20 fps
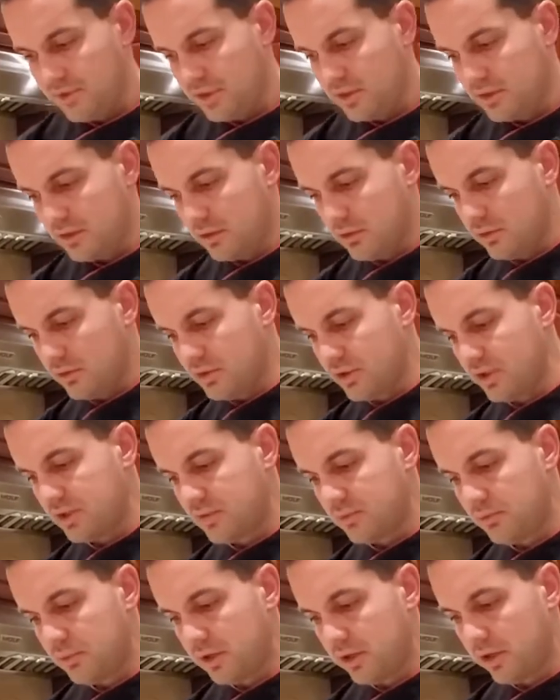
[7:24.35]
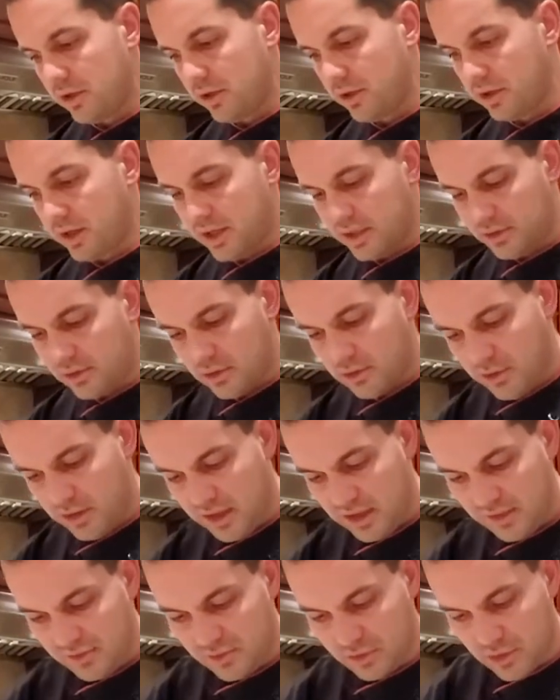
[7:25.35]
So just butter it. You don't
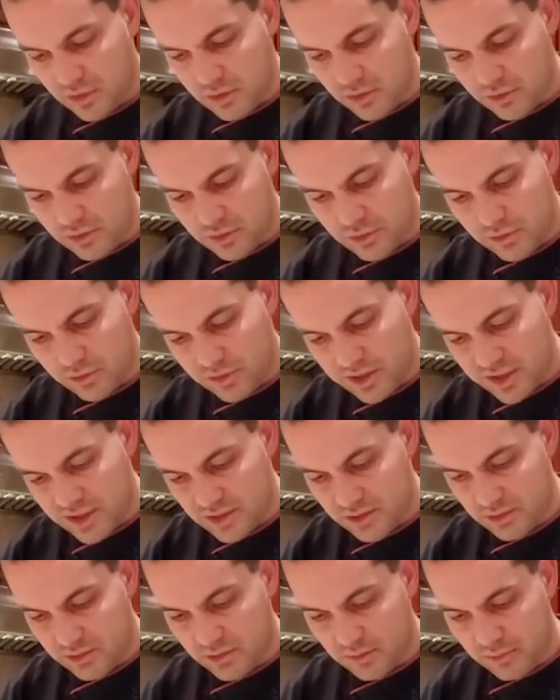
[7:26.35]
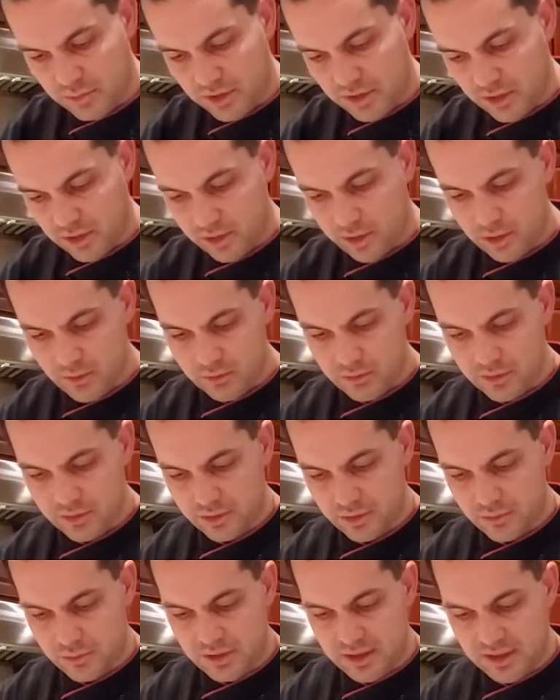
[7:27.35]
have to go too crazy on the butter. You don't want
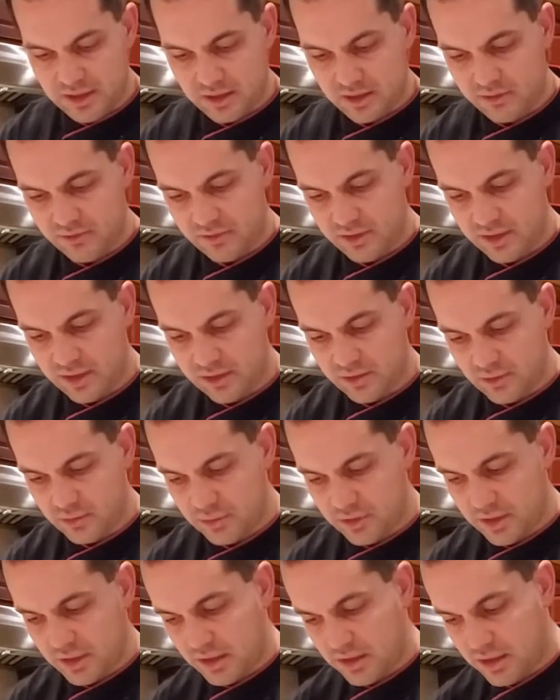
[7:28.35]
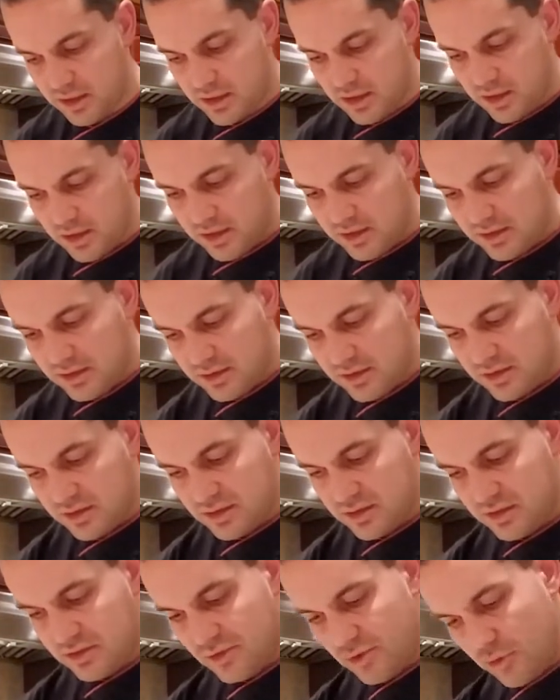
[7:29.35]
your baklava to be
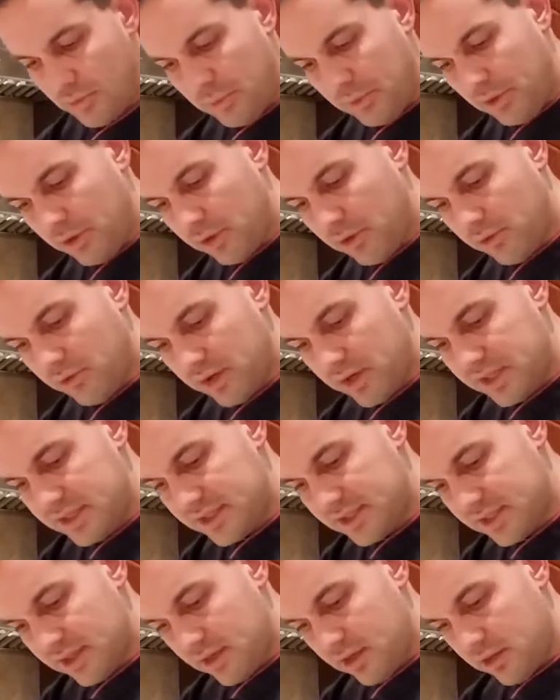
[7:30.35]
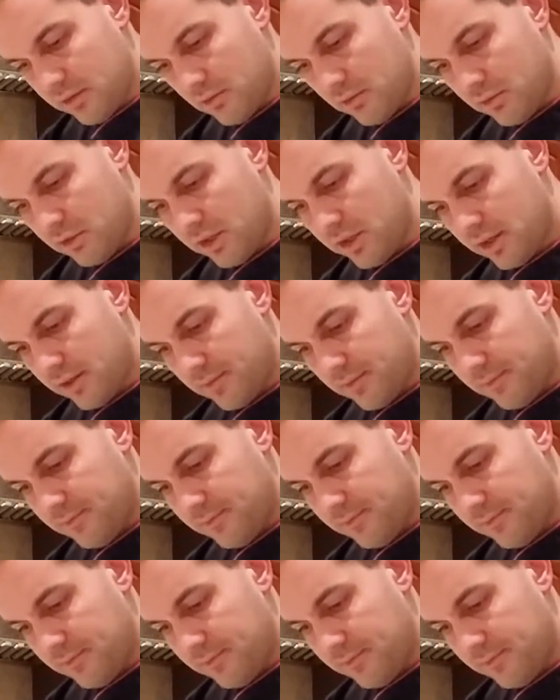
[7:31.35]
super greasy in a way.